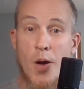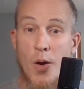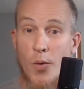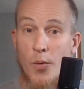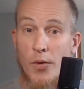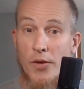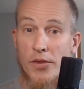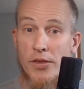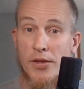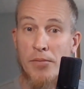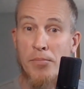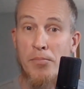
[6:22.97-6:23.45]

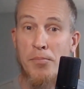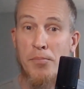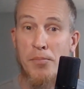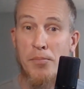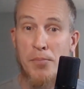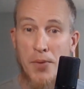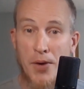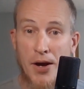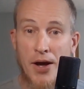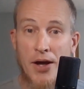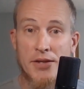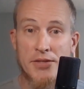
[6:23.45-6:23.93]
with a
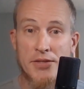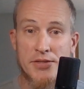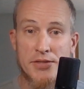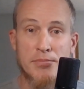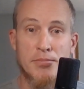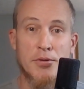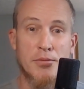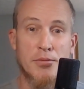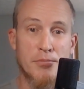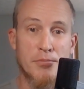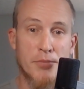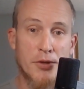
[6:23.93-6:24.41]

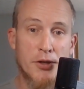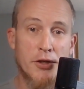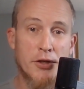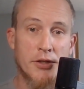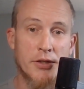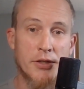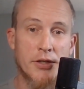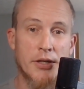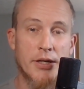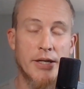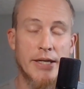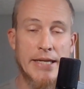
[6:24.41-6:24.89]
possible
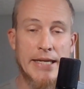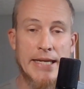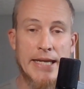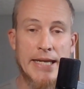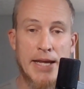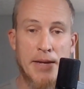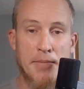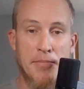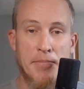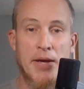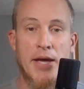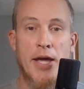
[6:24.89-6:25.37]
murderer
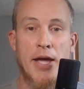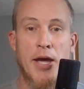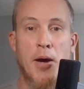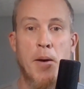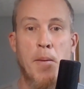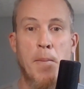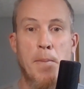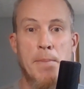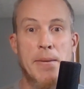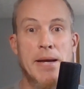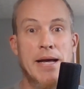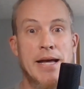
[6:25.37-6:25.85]
getting
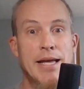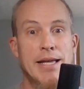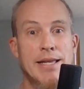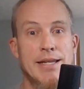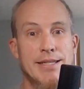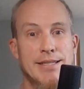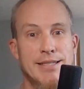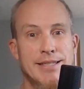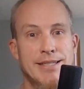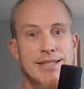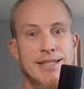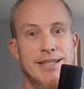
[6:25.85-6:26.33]
bail,
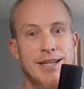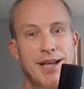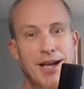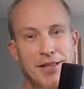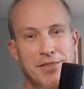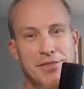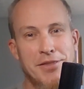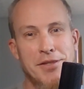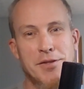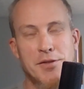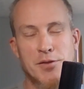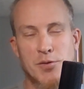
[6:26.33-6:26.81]
but
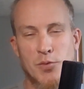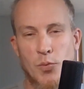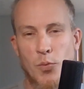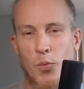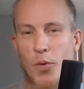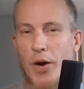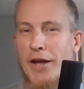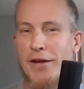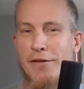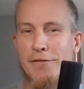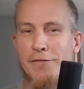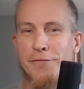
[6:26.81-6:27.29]
not this
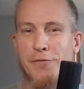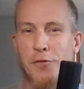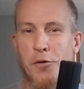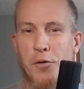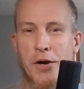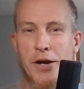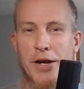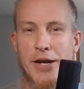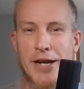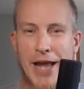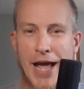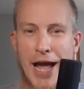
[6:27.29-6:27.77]
white
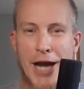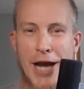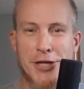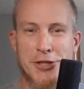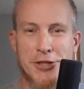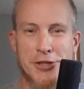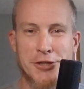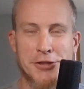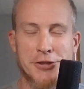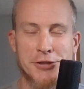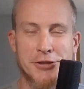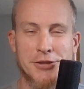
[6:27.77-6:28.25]
foreign
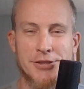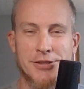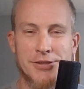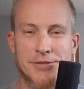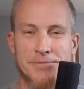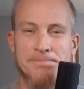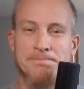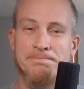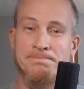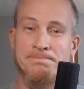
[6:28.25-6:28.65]
national.